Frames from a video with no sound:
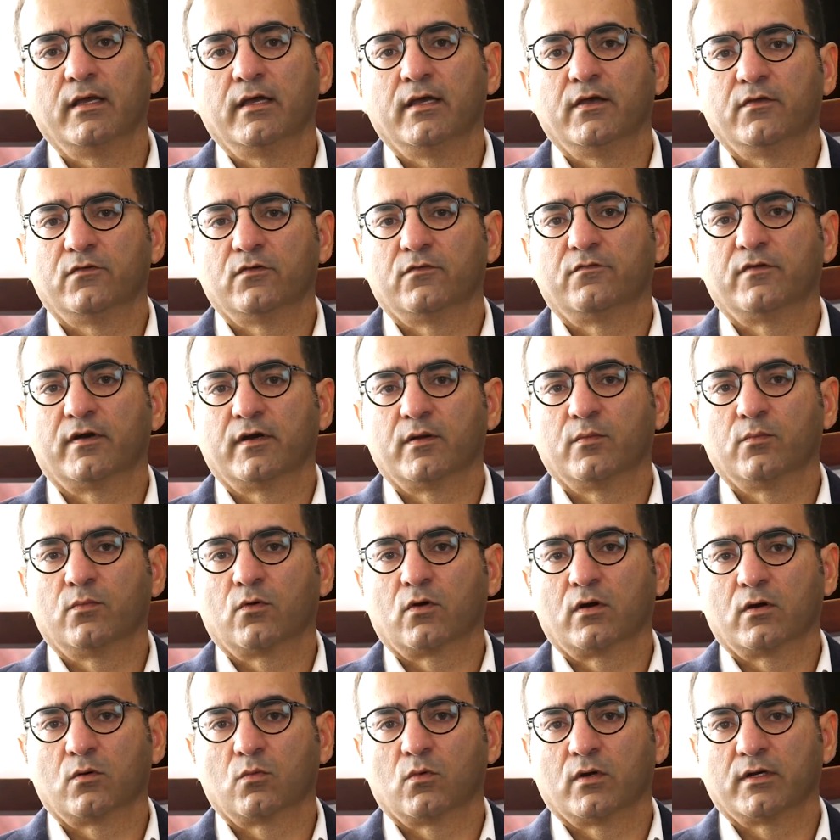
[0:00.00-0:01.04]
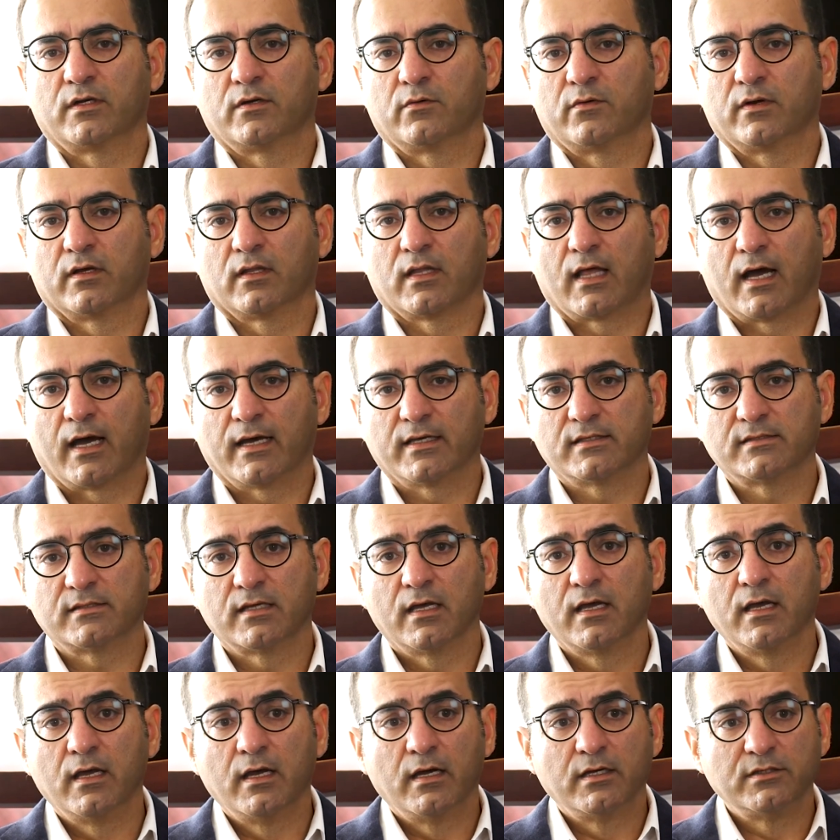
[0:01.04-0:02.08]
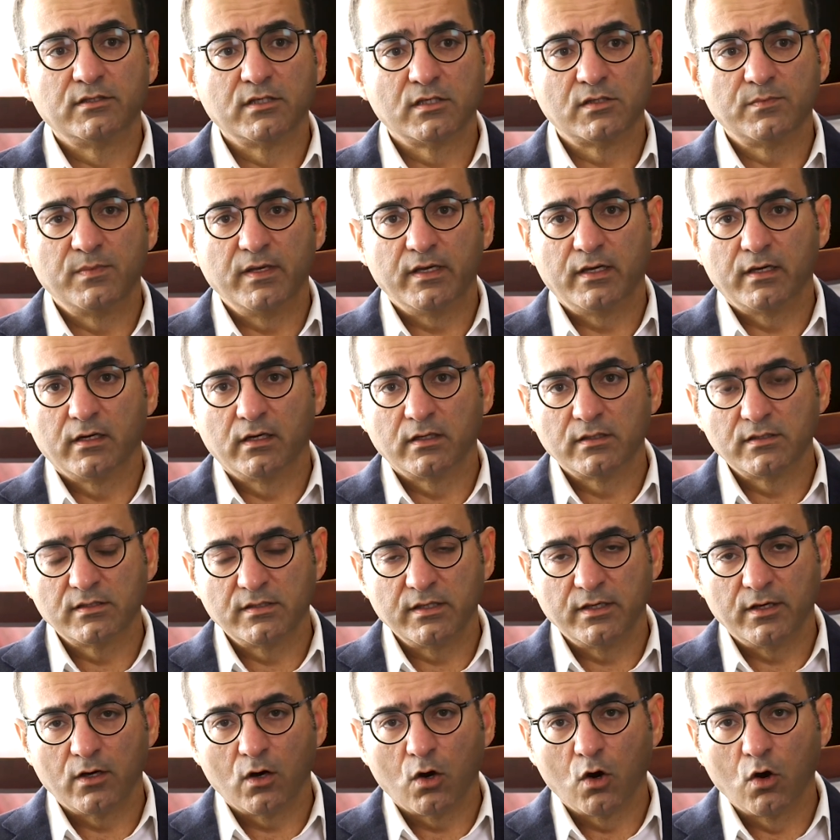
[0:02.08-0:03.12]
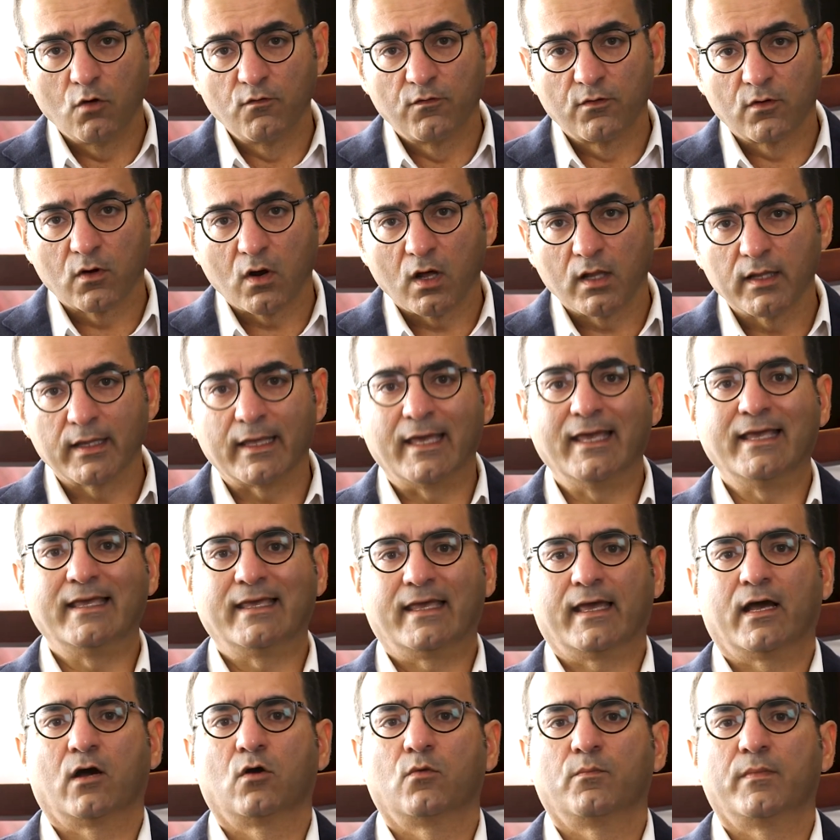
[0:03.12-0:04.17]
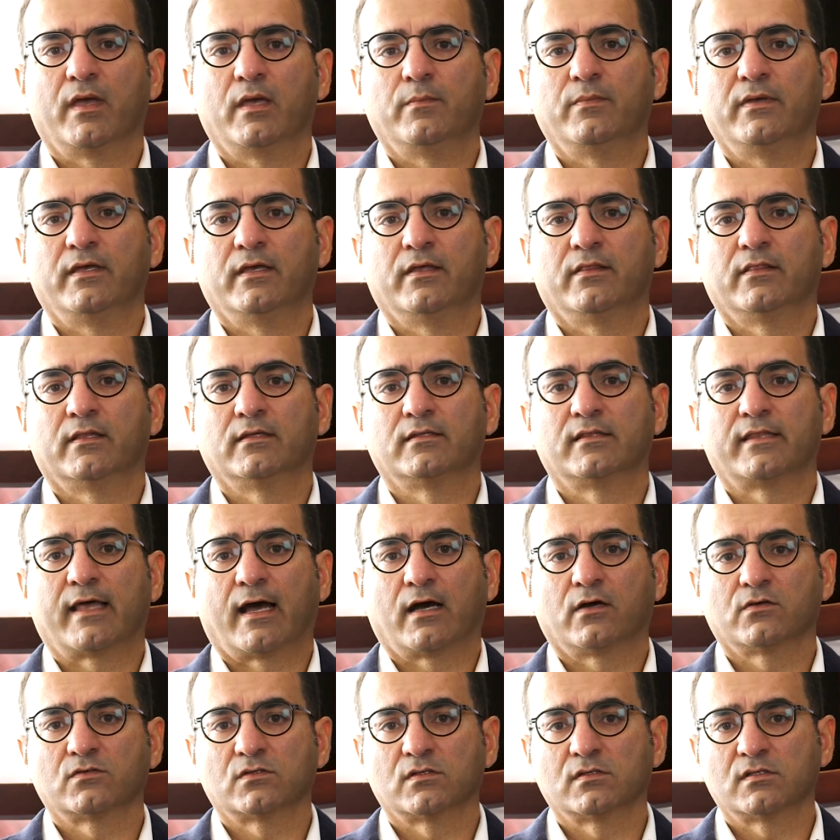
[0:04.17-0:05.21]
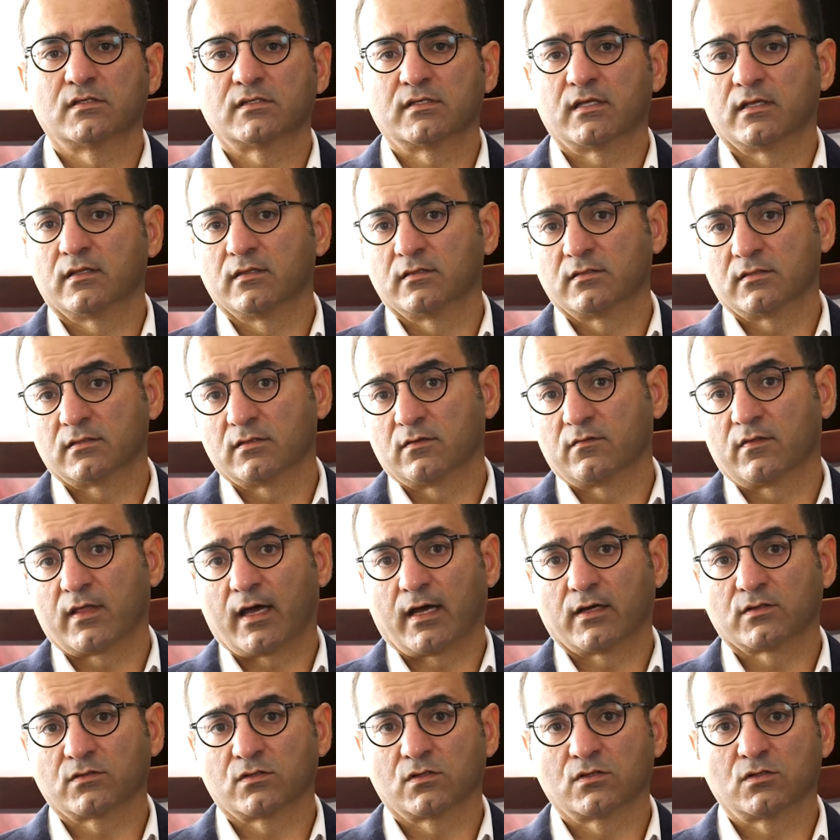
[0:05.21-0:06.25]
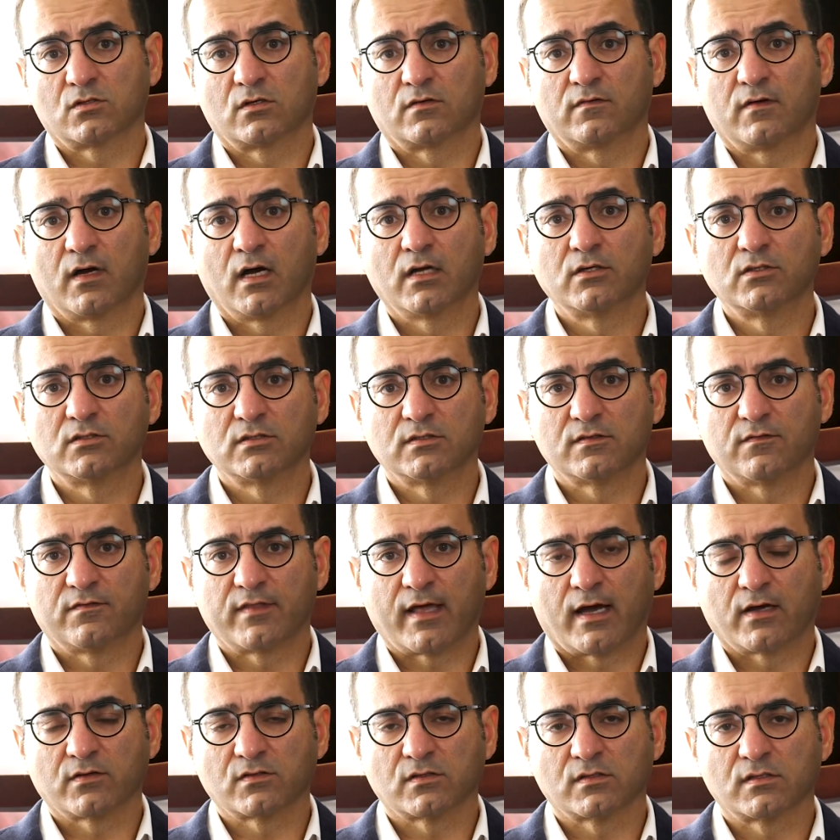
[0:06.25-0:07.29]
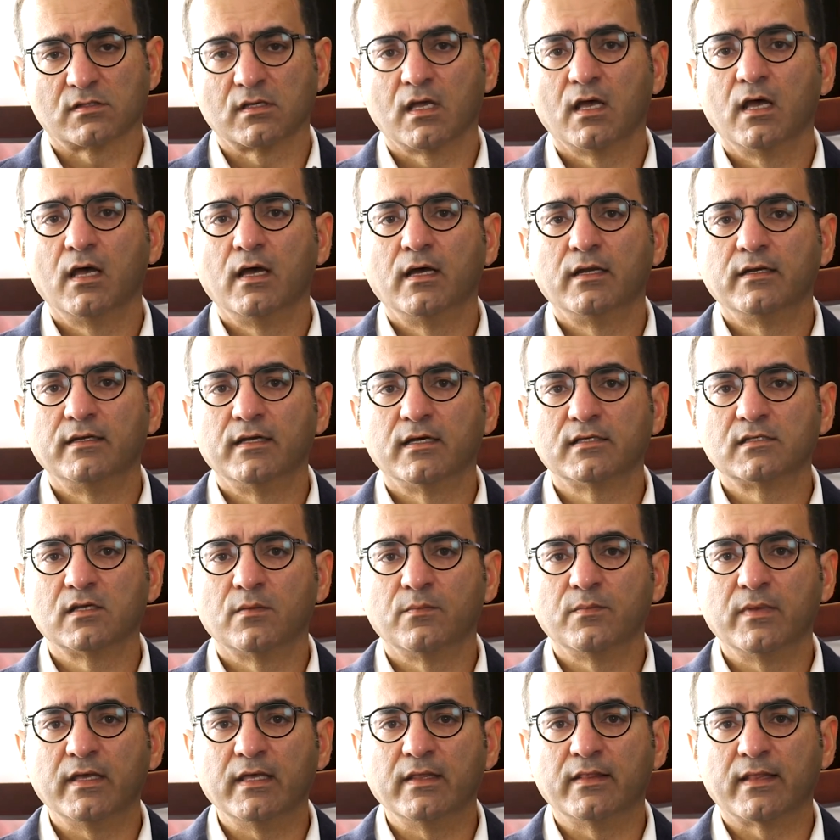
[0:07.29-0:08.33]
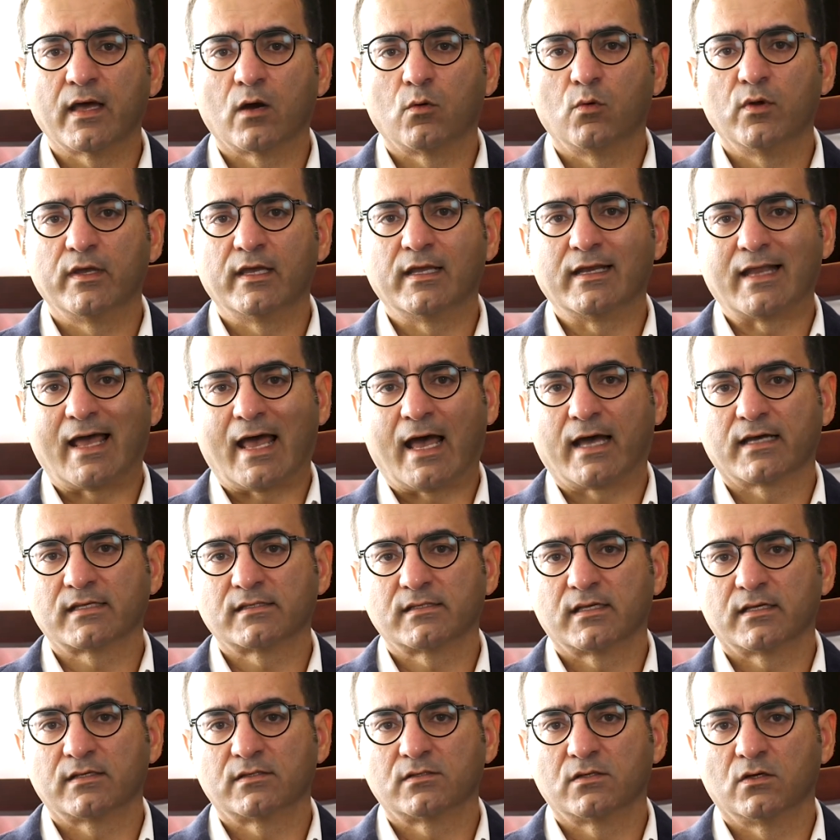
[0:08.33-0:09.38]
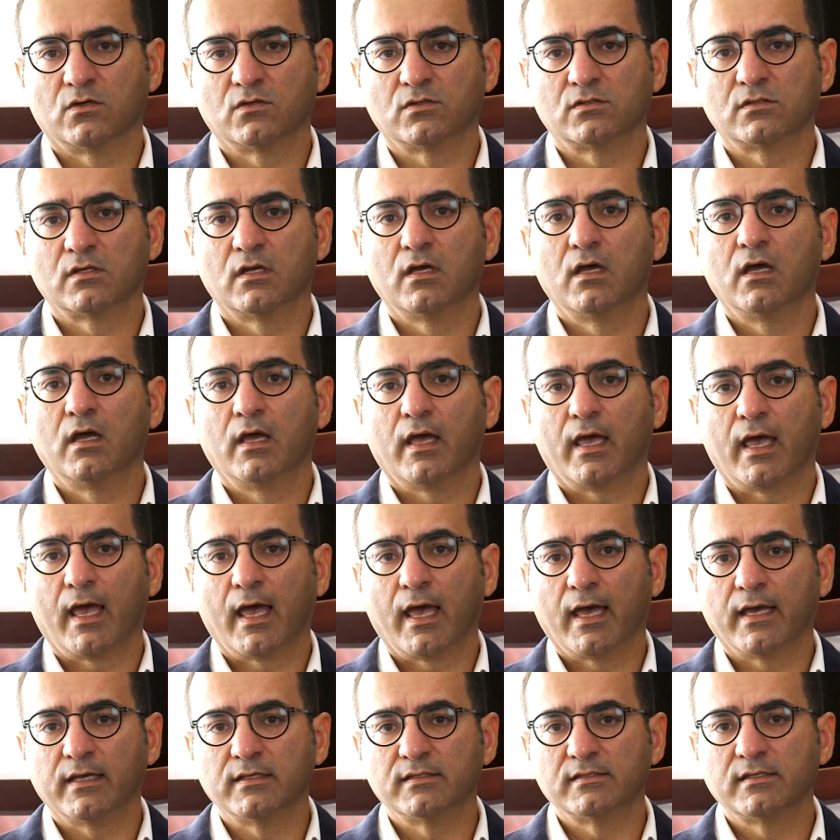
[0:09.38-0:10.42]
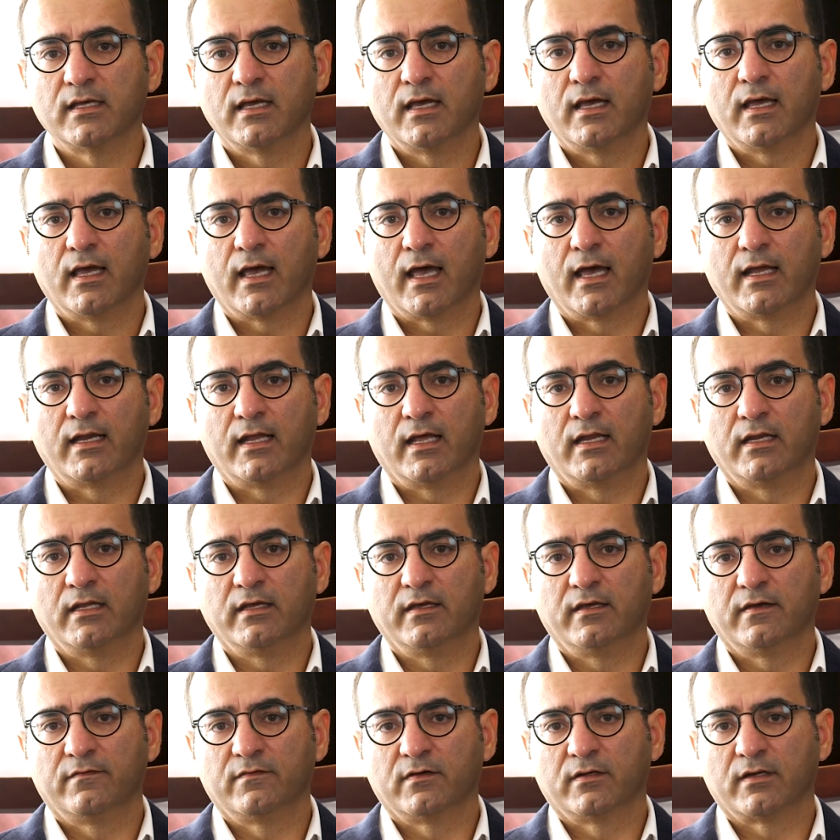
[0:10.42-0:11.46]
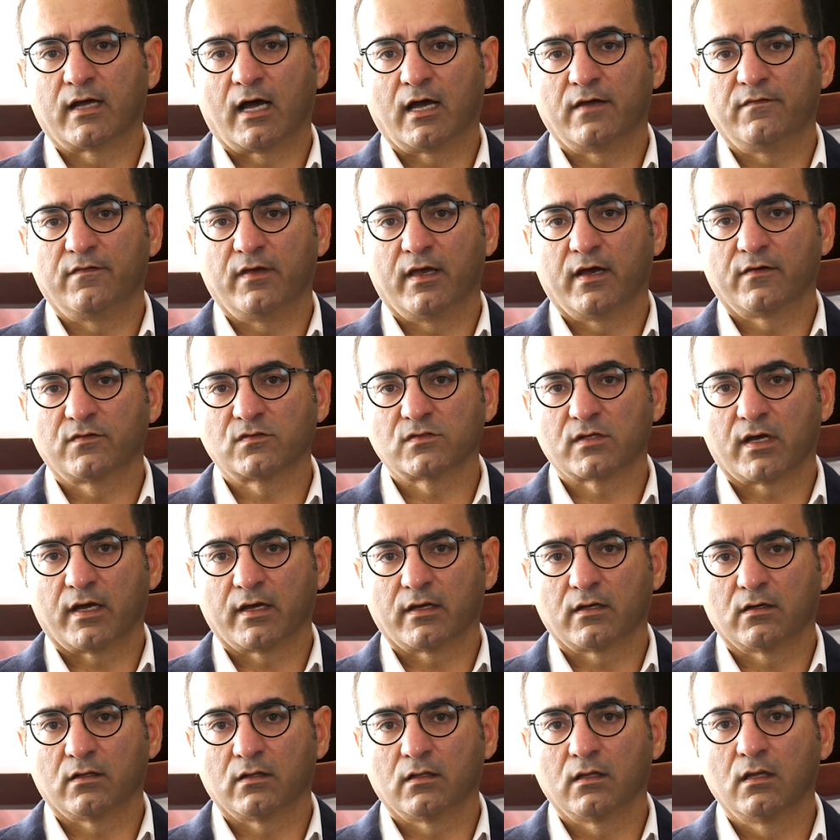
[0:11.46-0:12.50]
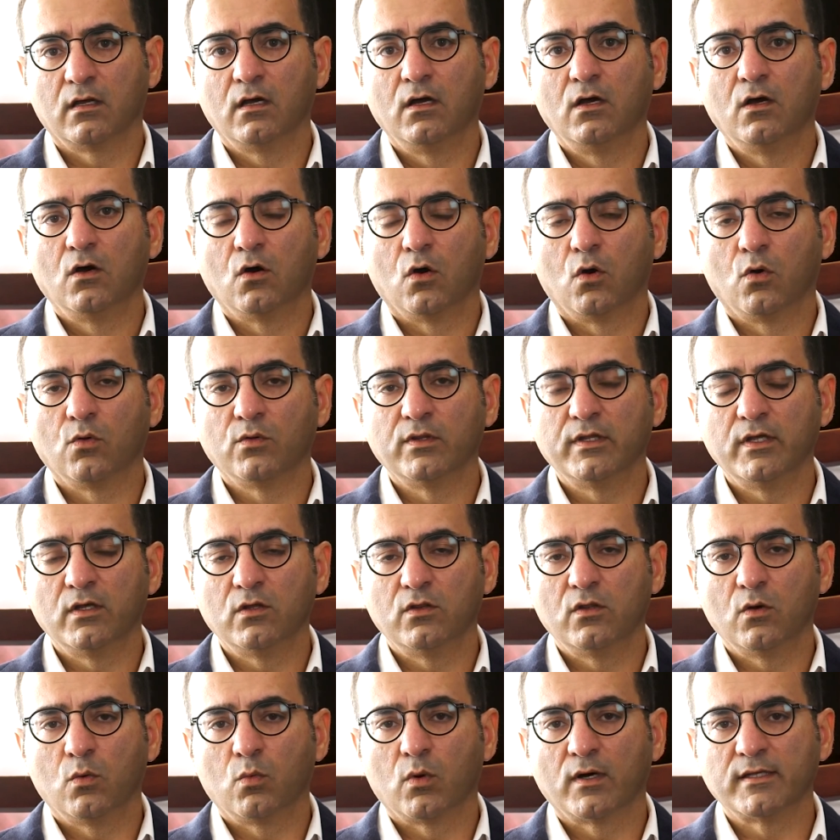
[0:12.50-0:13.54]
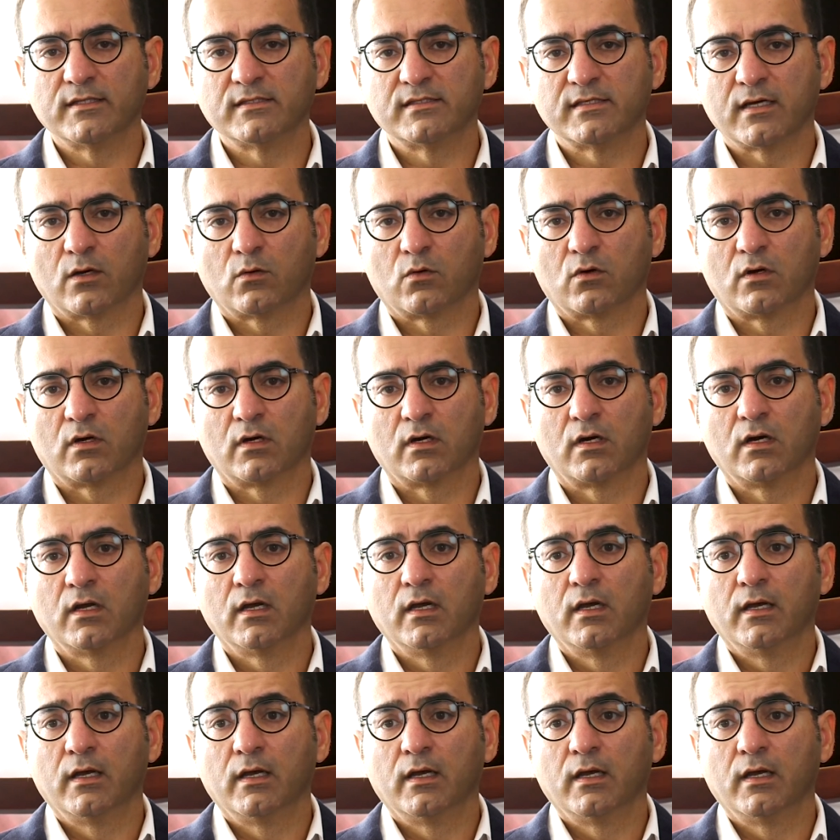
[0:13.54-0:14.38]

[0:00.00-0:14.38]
is a very important one to realize just because the overall egg count may be in the thousands, tens of thousands, or hundreds of thousands, doesn't mean that we can access those eggs at any given IVF cycle. Only the ones that were